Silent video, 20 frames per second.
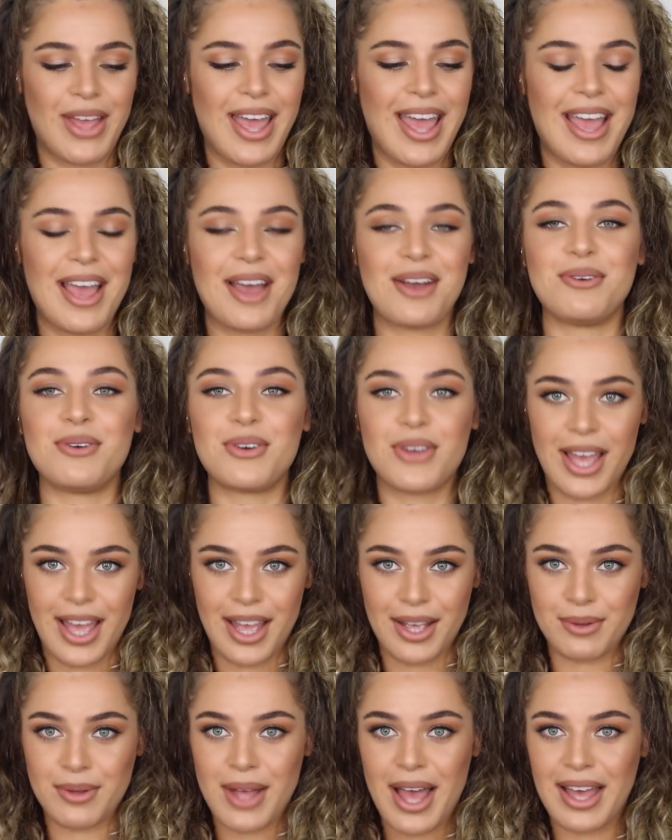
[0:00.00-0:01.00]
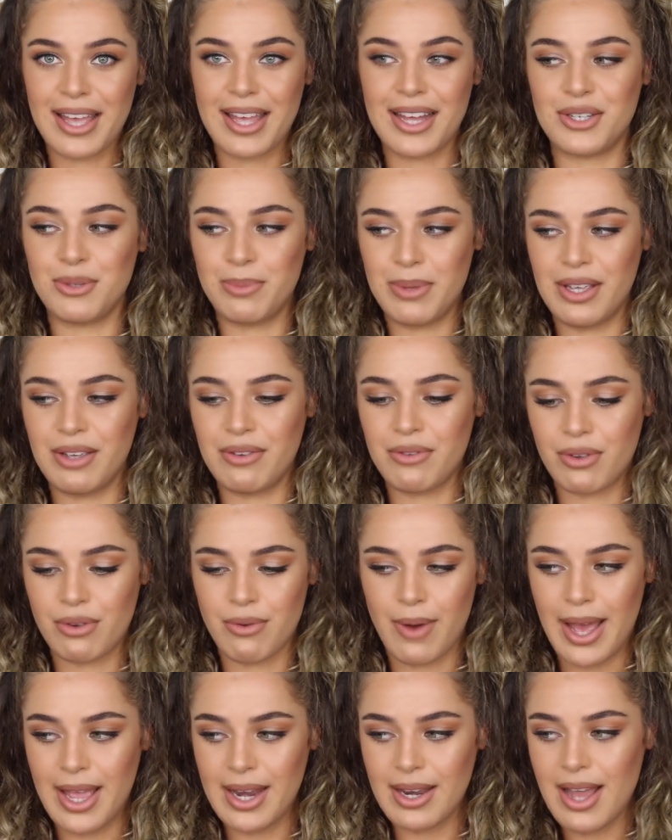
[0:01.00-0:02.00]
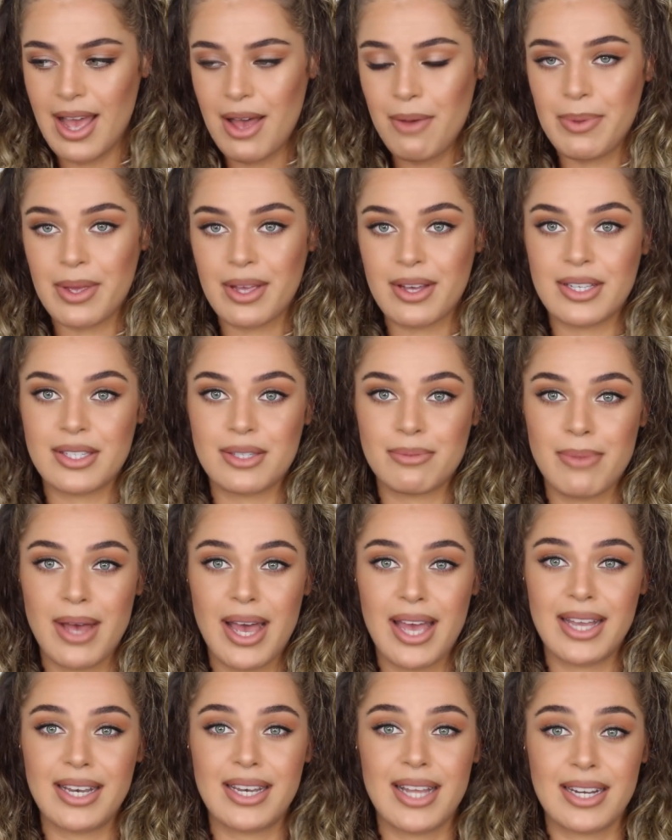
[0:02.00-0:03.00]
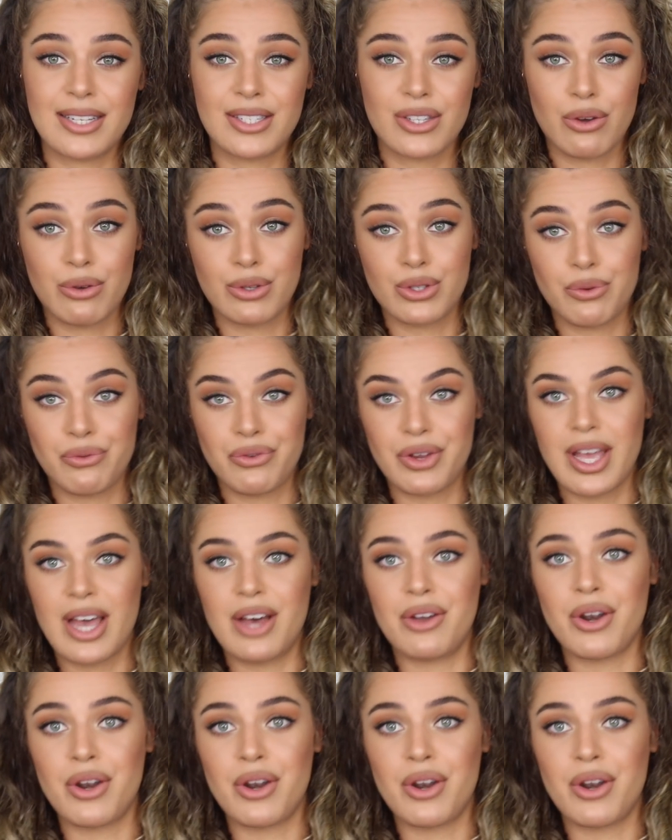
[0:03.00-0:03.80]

okay, okay, I got to be quiet now because my dad is going to freak